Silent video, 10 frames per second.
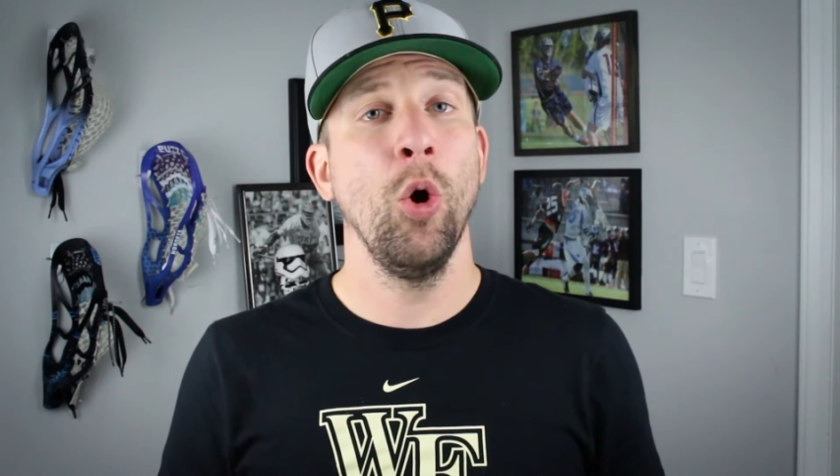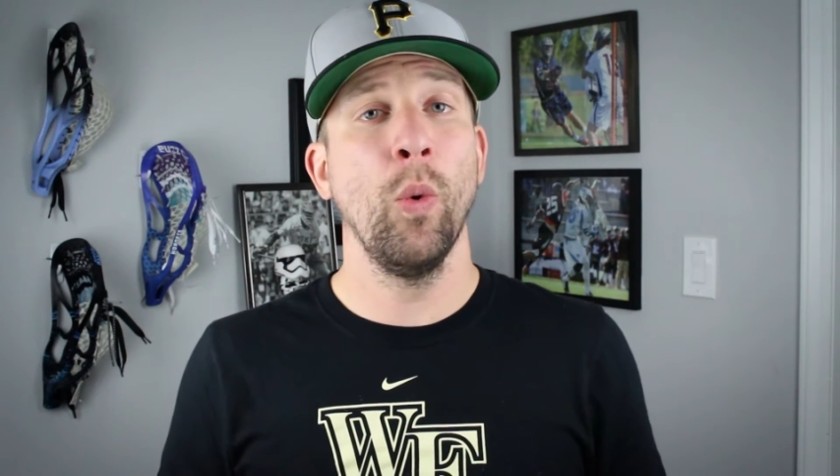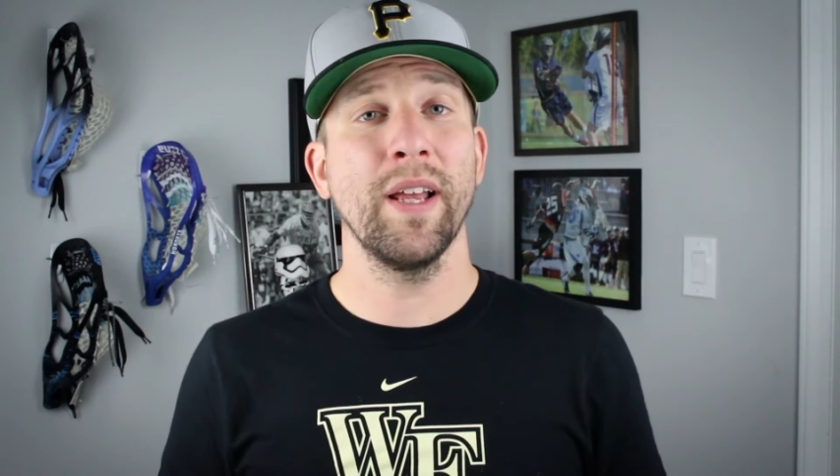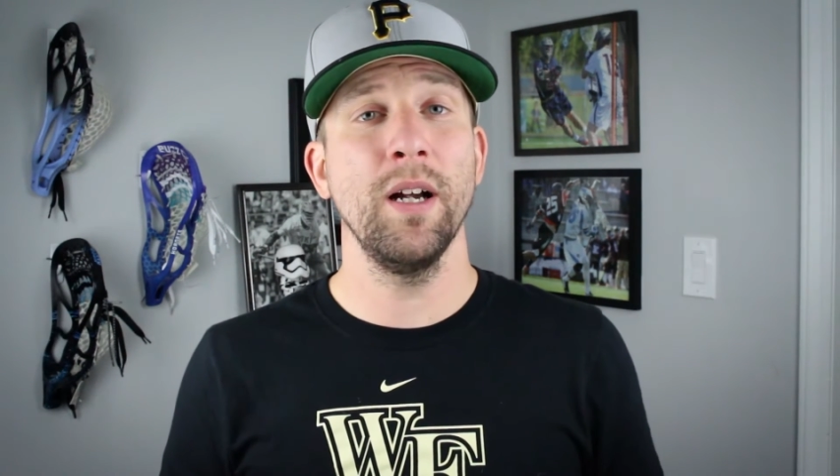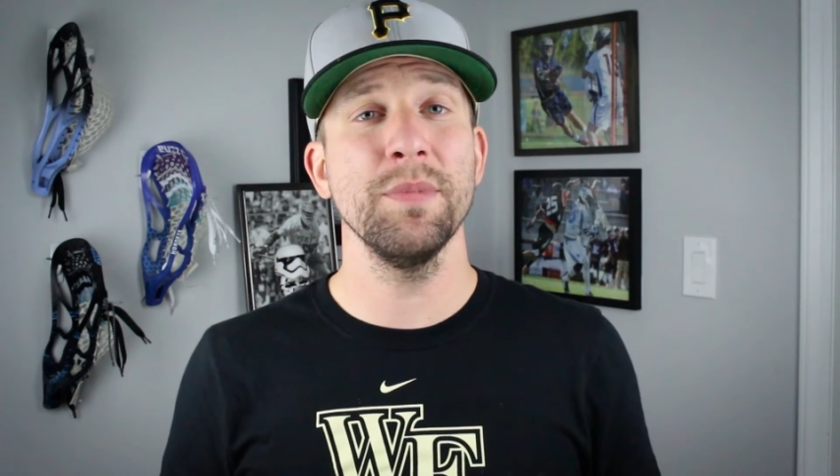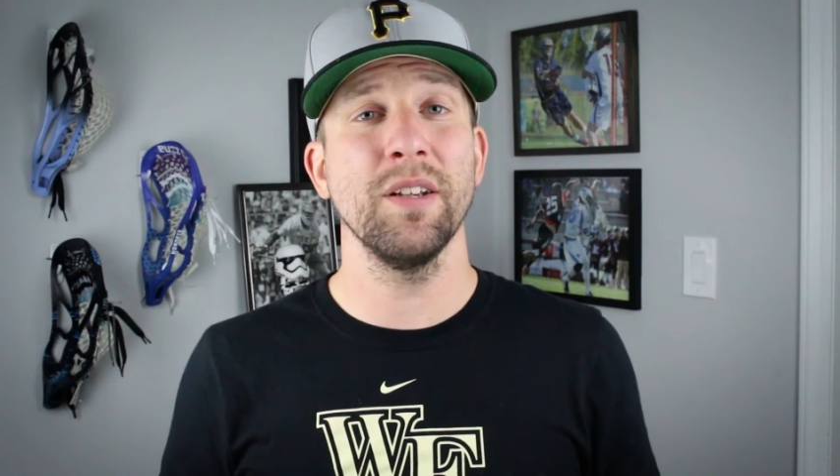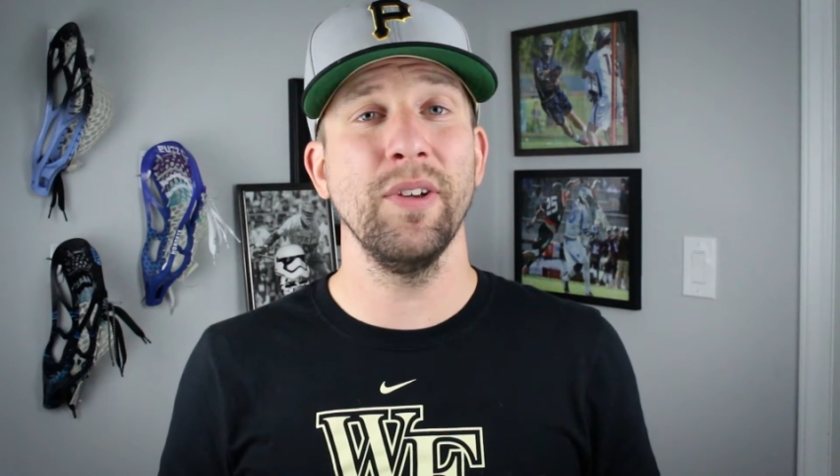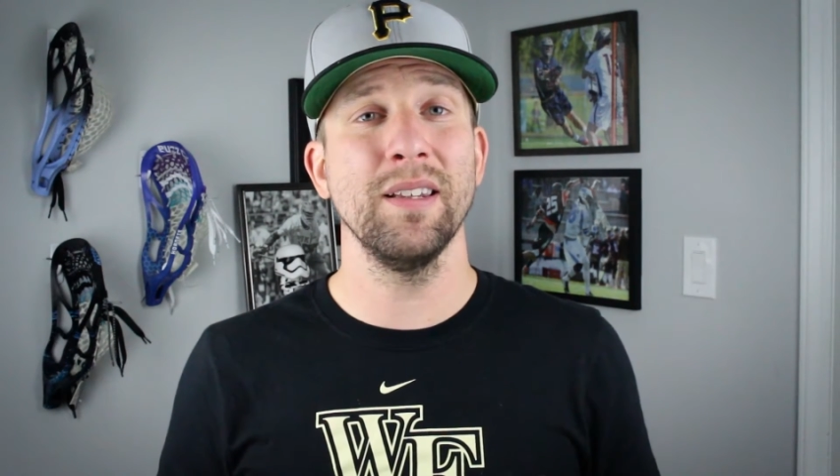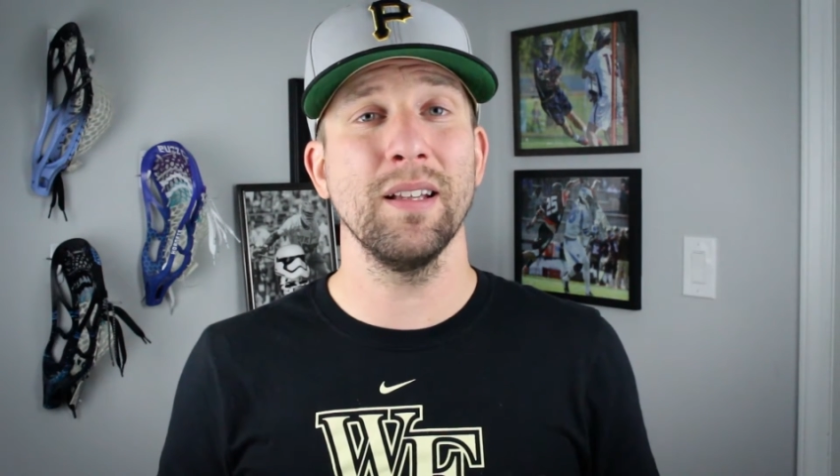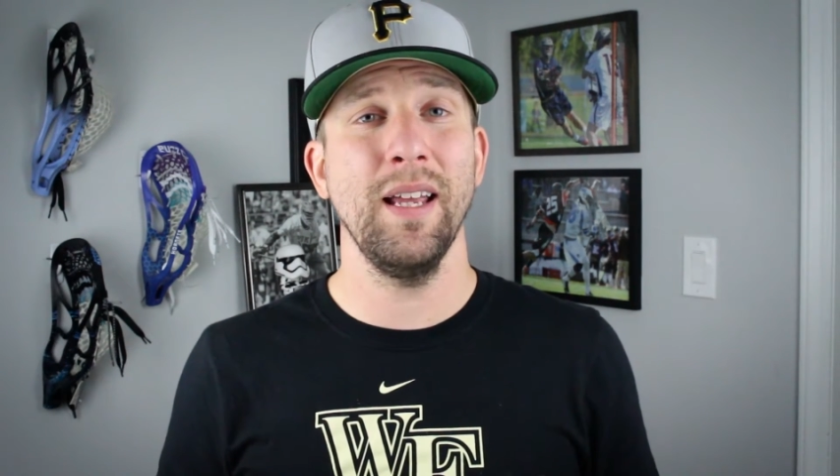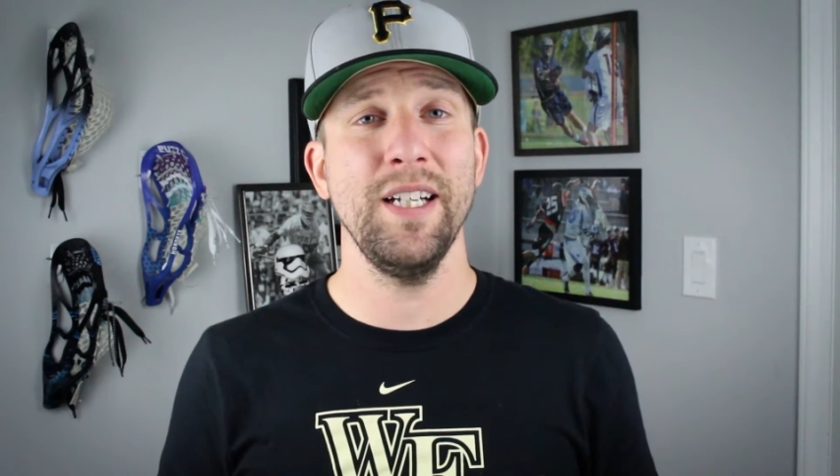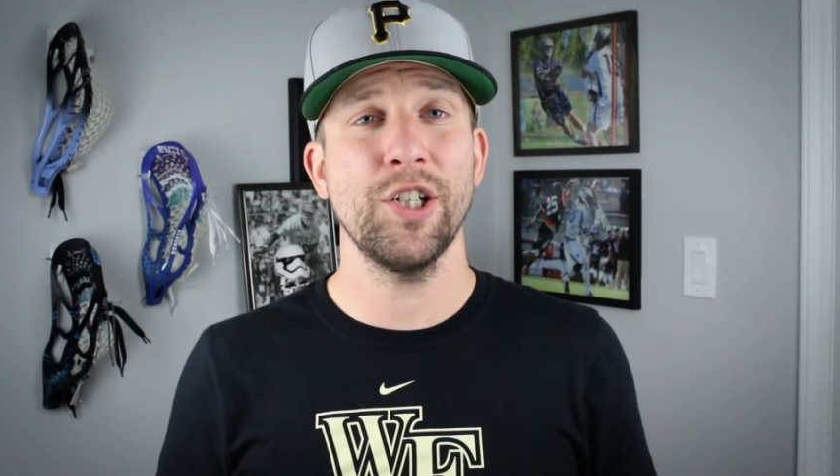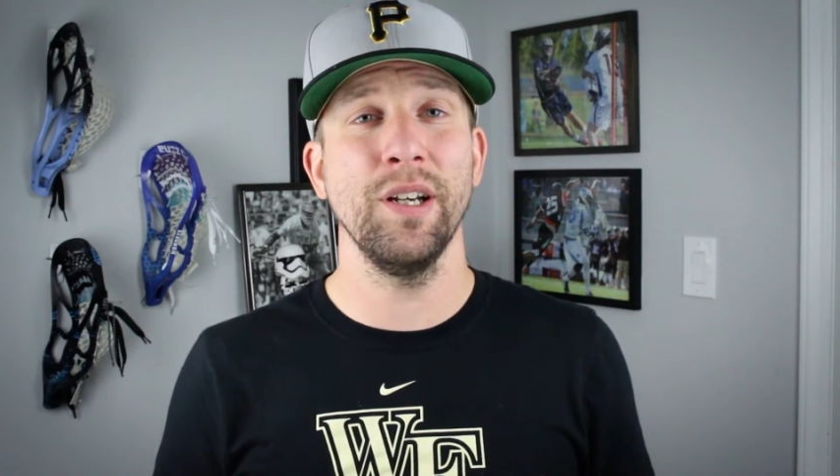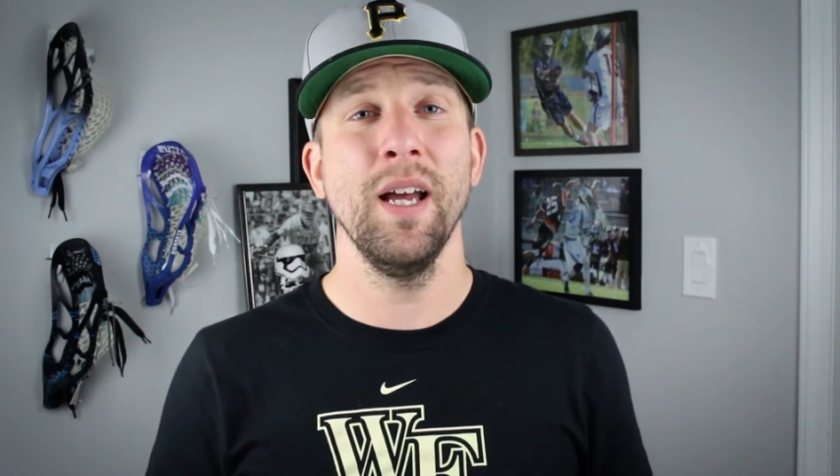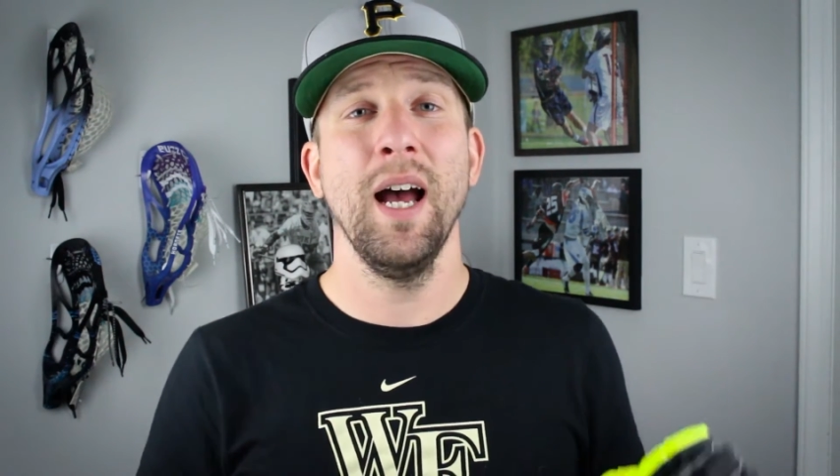When it comes to ventilation,